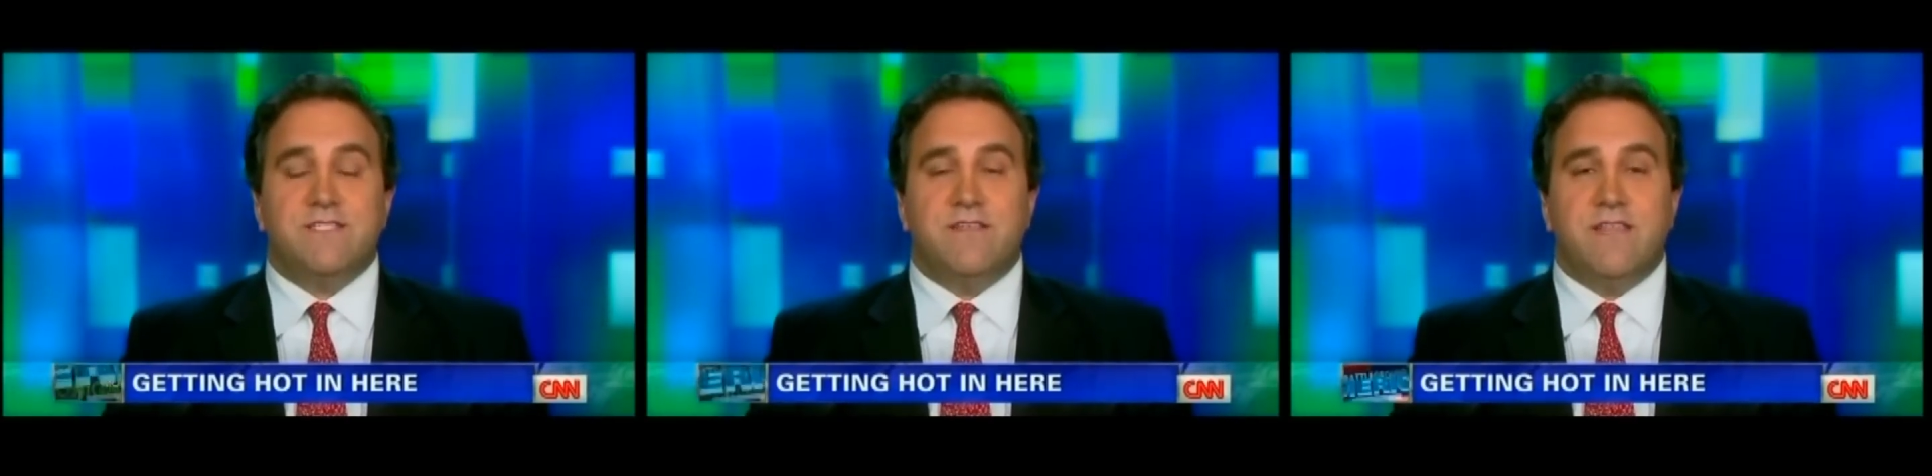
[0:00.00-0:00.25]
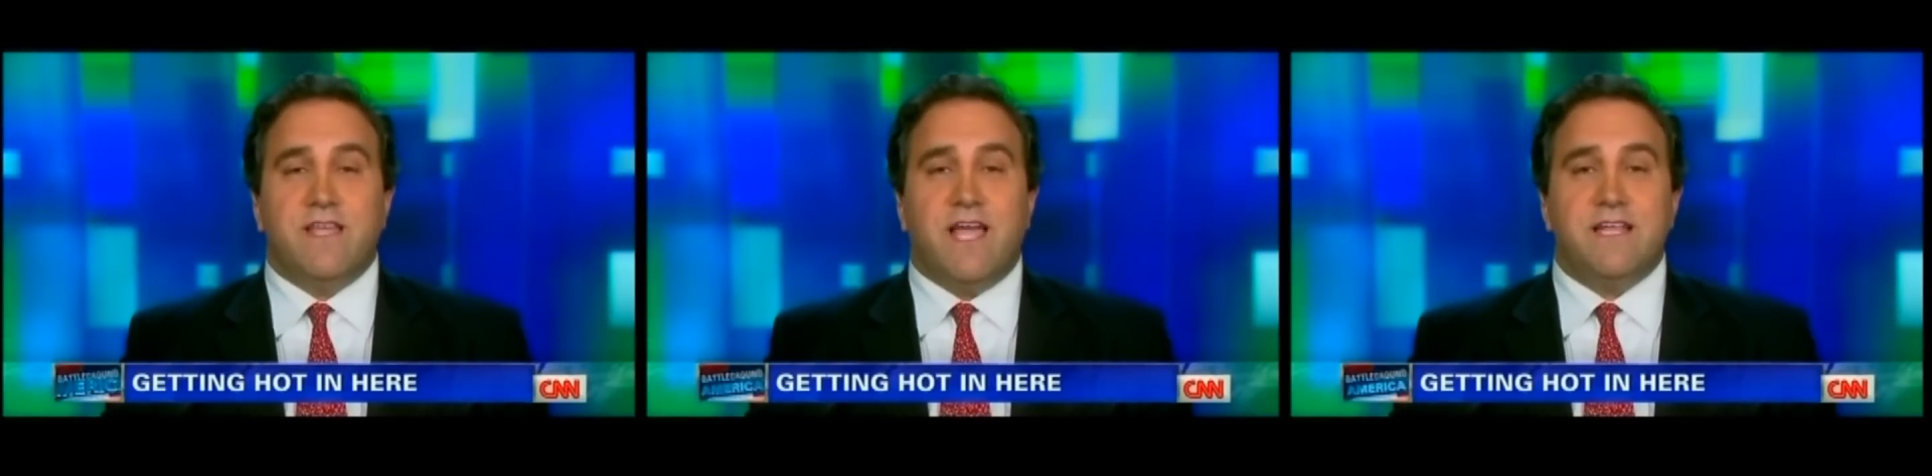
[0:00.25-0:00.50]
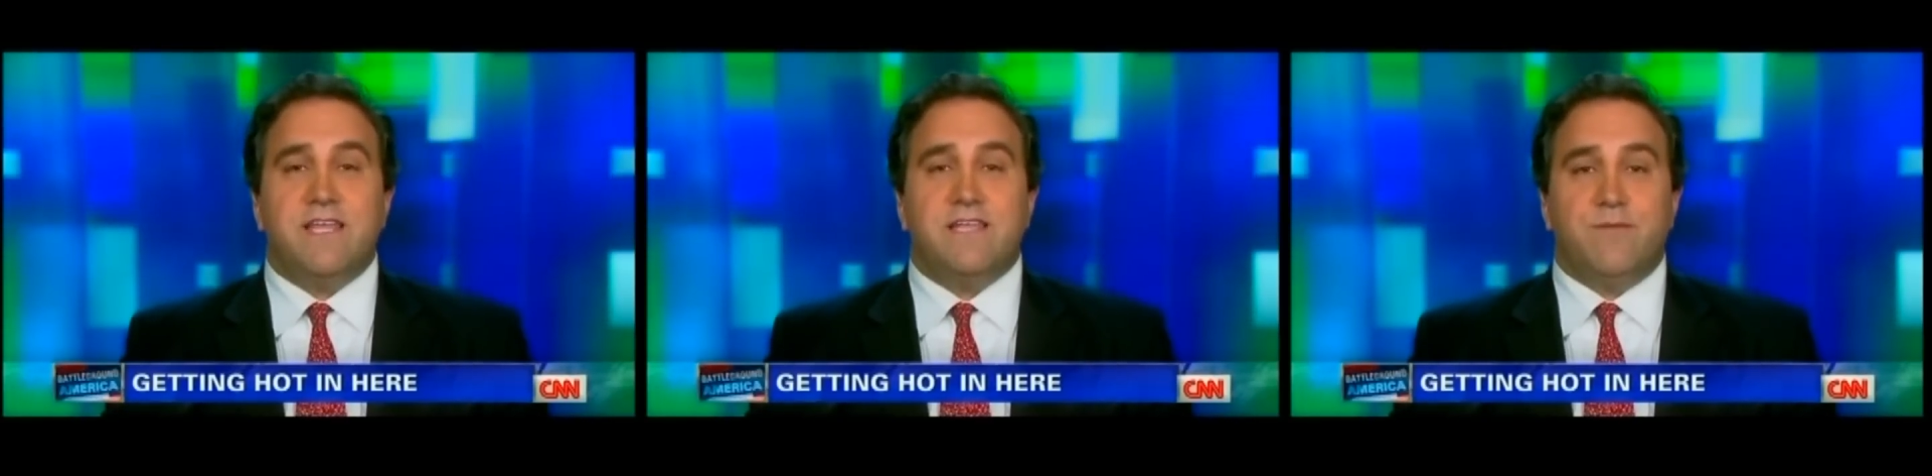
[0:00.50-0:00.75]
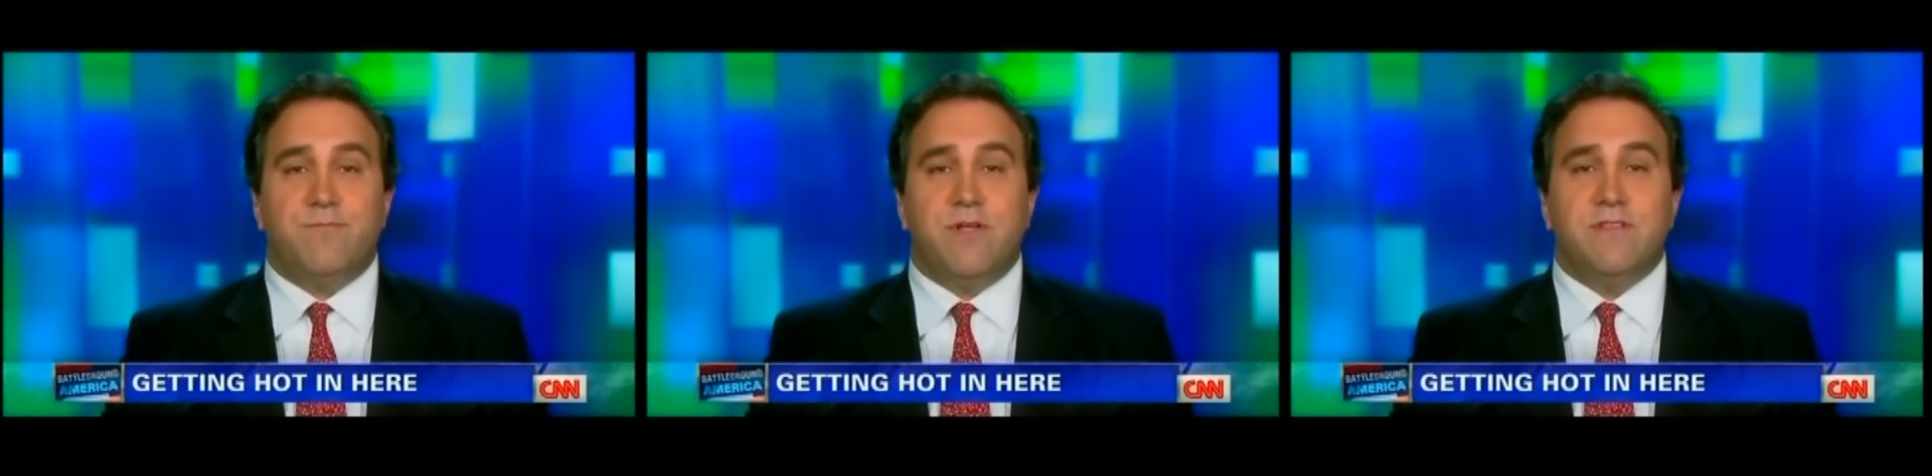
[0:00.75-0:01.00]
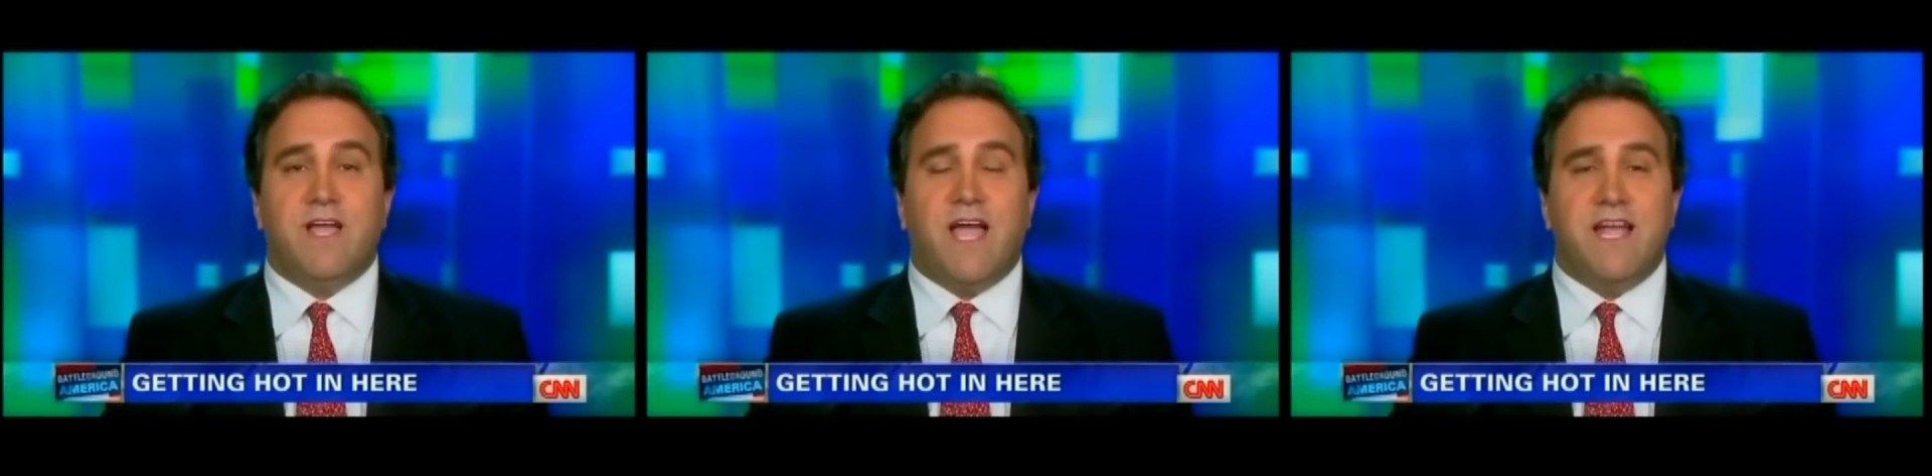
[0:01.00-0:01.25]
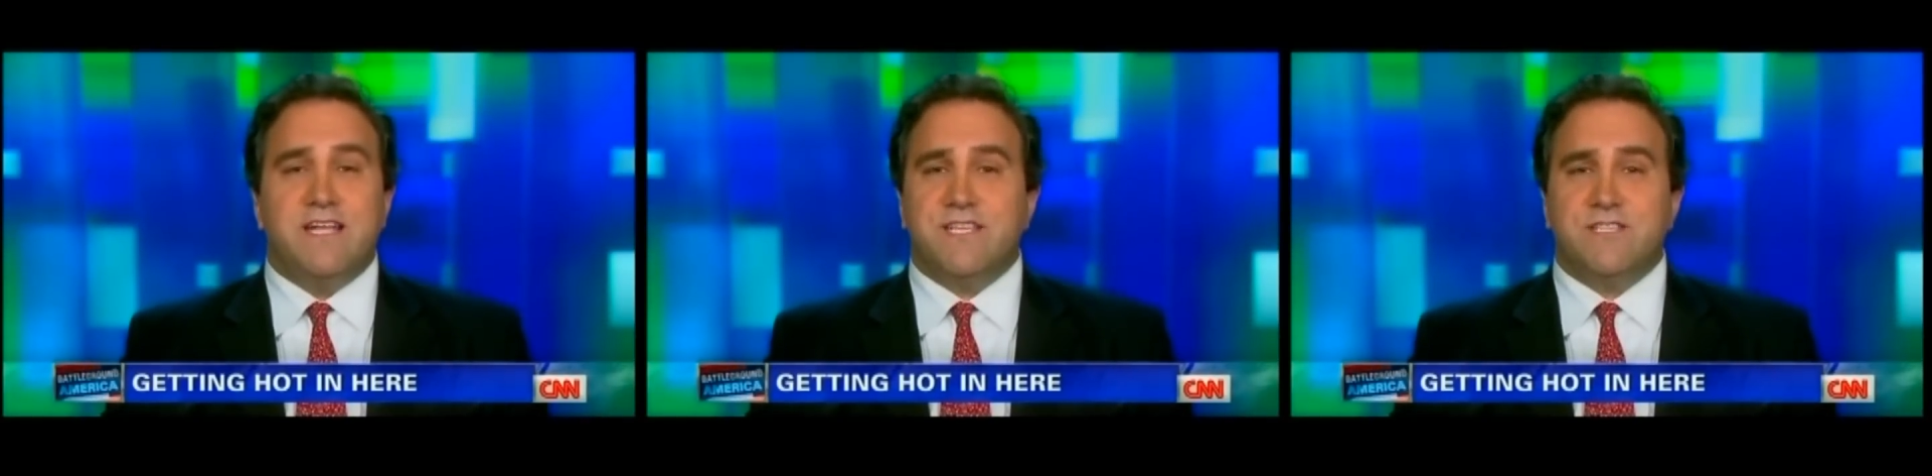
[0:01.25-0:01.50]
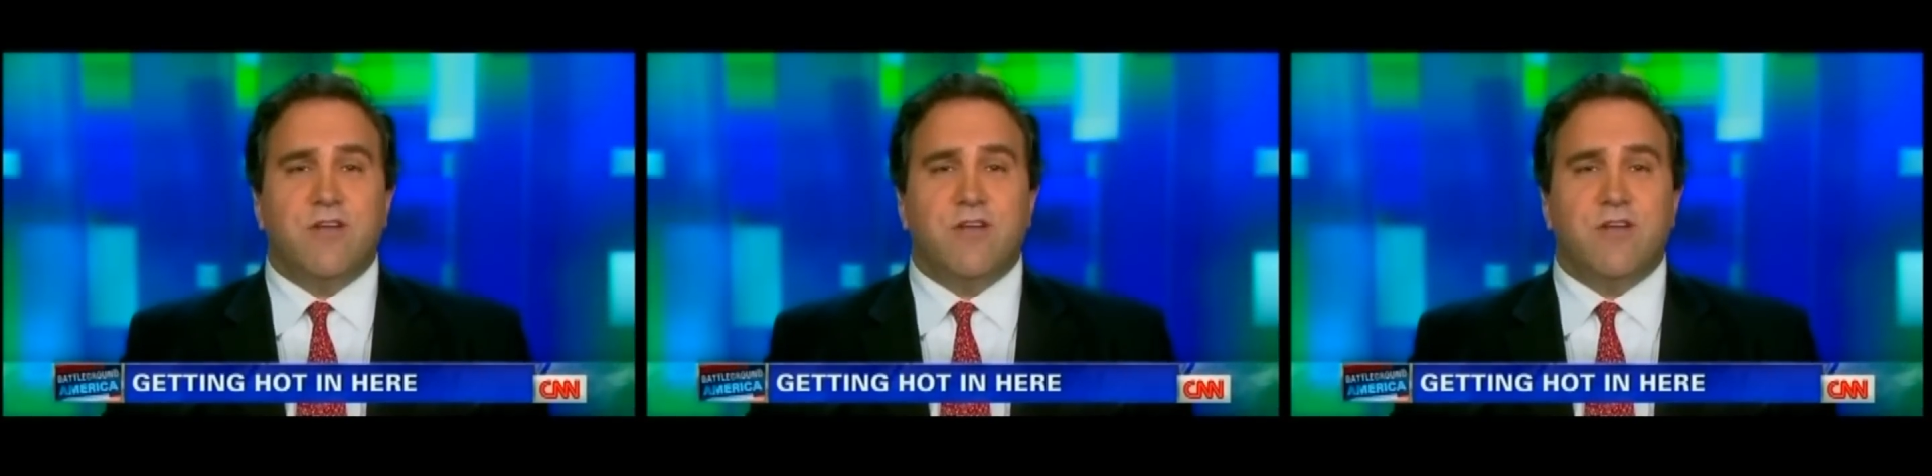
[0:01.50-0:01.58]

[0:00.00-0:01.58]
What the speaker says: So the idea that Bill Nye is just